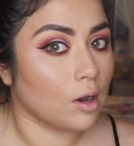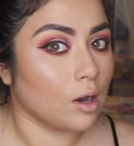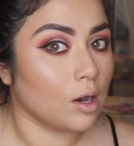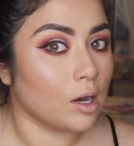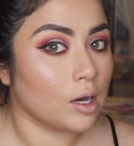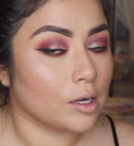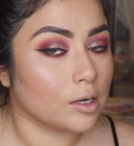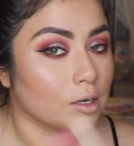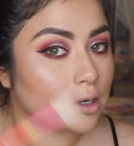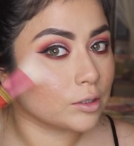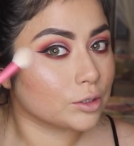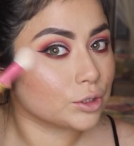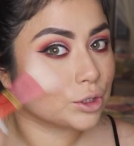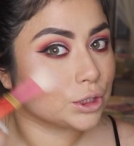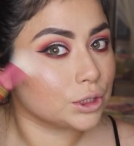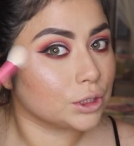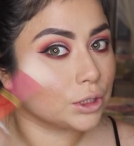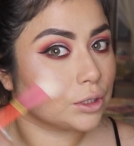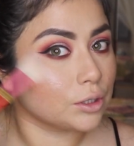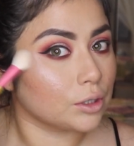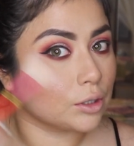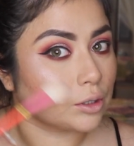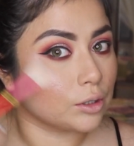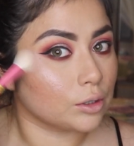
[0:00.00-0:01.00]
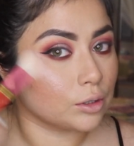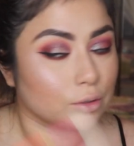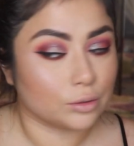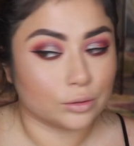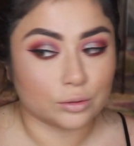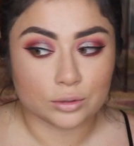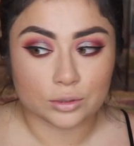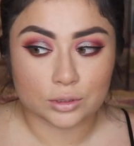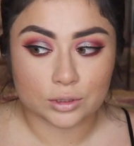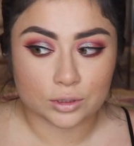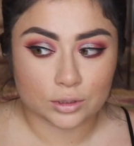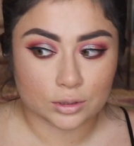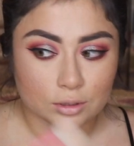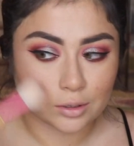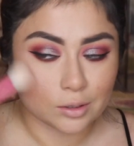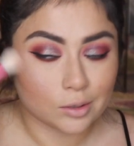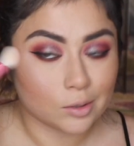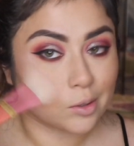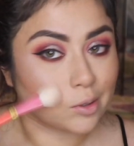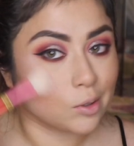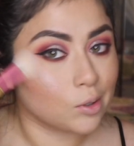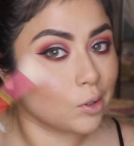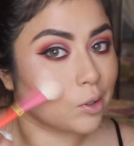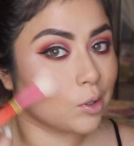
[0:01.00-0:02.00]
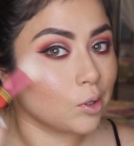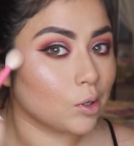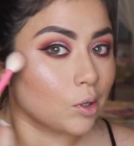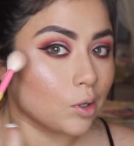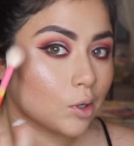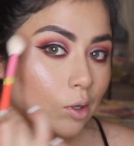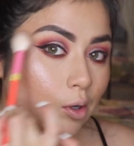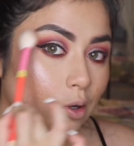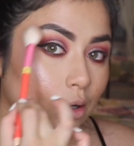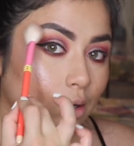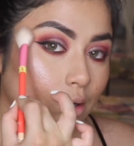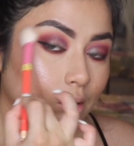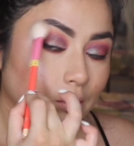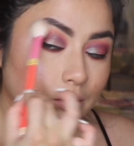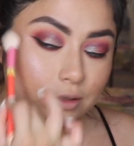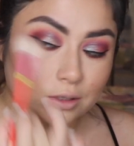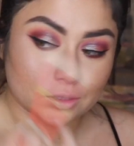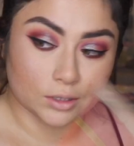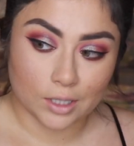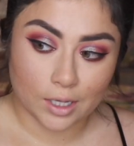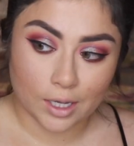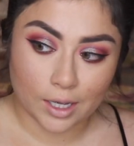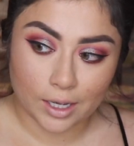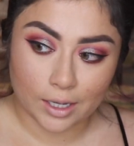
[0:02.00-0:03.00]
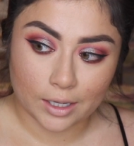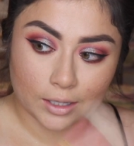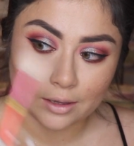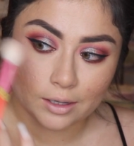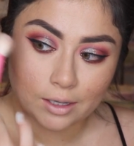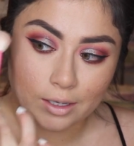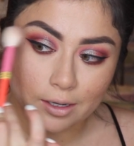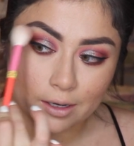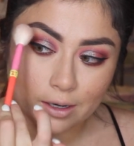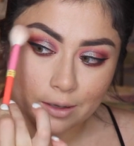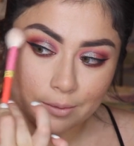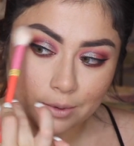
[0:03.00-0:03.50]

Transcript: on she goes onto the highlight.